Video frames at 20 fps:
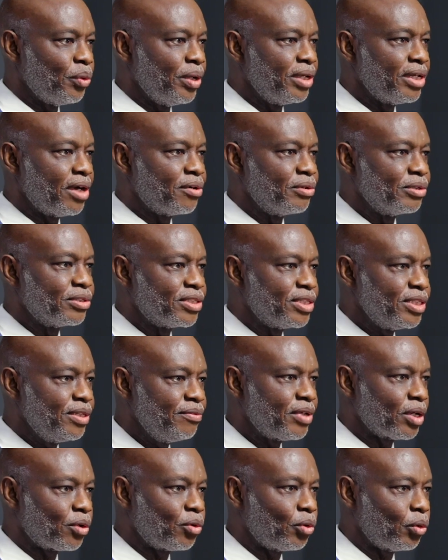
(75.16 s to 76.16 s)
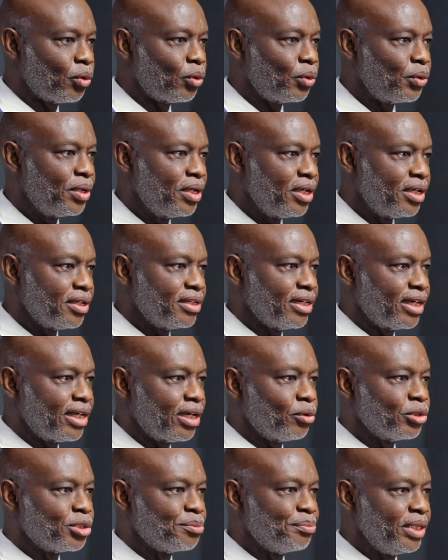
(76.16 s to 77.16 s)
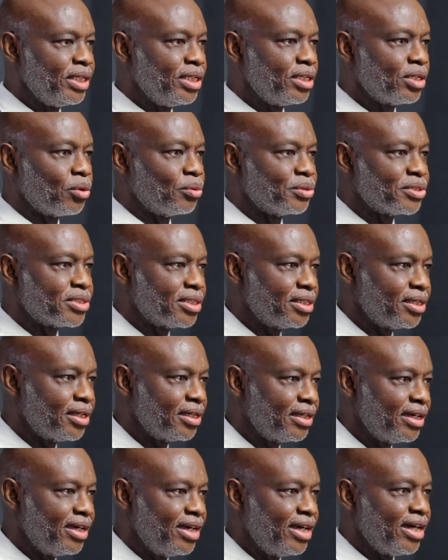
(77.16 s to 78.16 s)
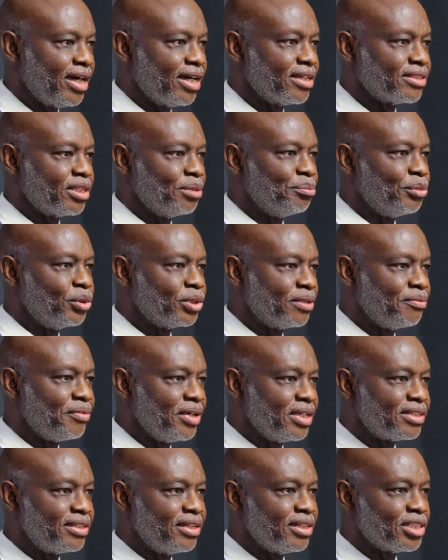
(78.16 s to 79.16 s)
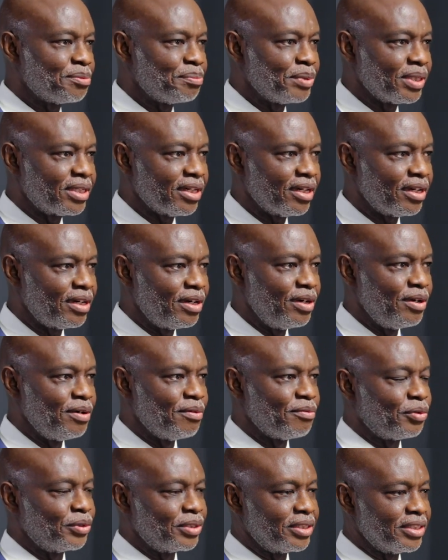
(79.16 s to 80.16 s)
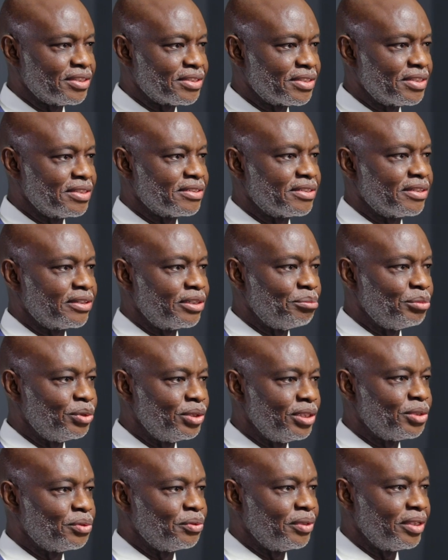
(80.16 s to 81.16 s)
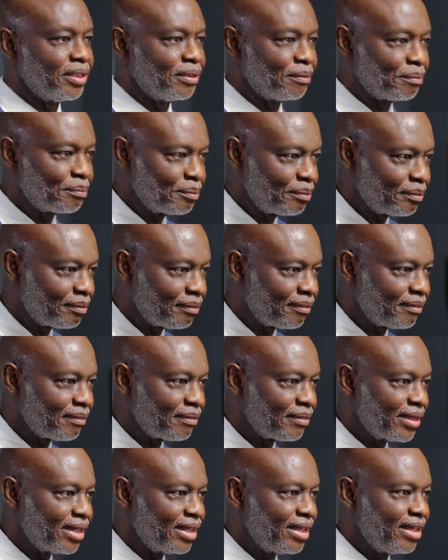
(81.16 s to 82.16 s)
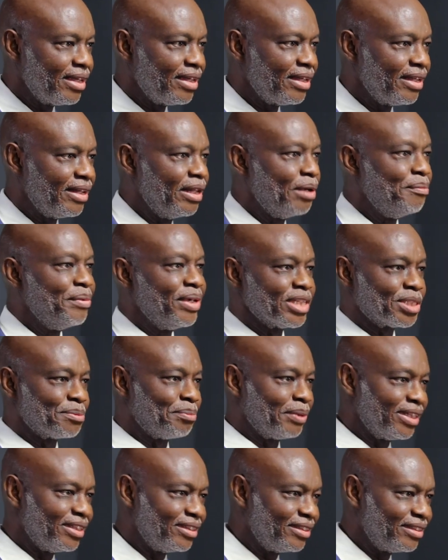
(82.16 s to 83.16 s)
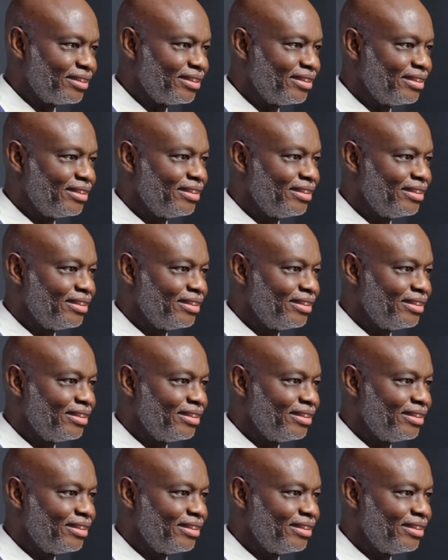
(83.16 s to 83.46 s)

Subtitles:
when I received the call that I was being considered as the motivational speaker for this ceremony today. Let me explain.